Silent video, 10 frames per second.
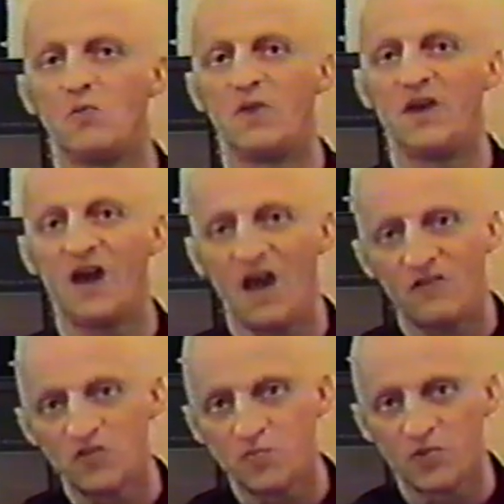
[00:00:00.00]
We
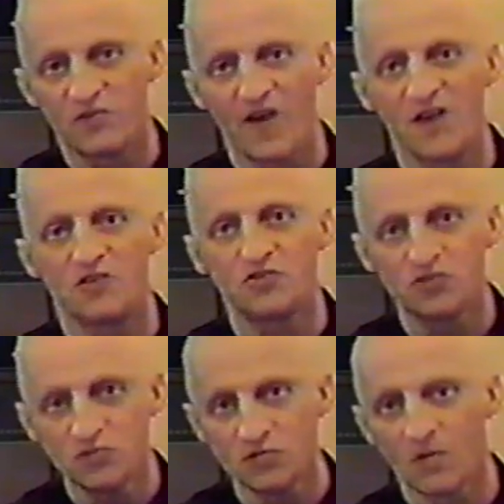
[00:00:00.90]
have to provide a
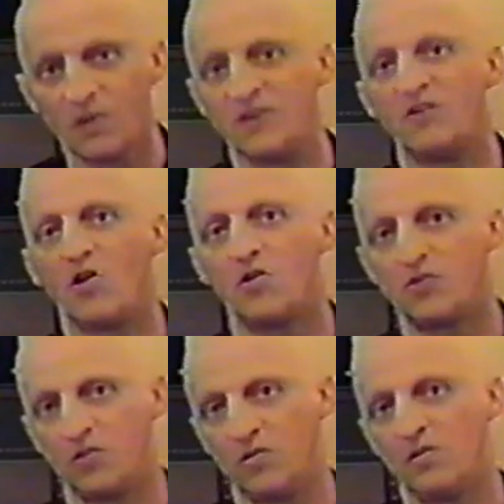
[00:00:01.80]
tool in
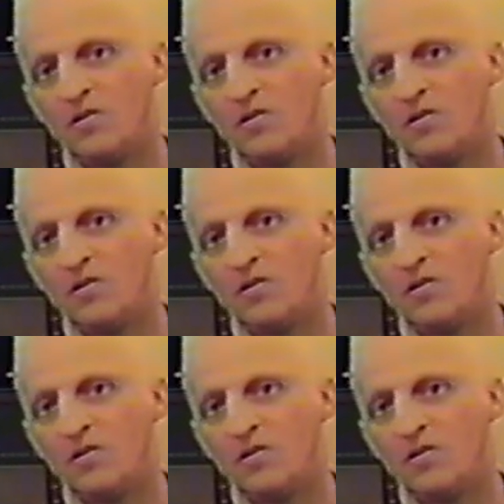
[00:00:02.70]
order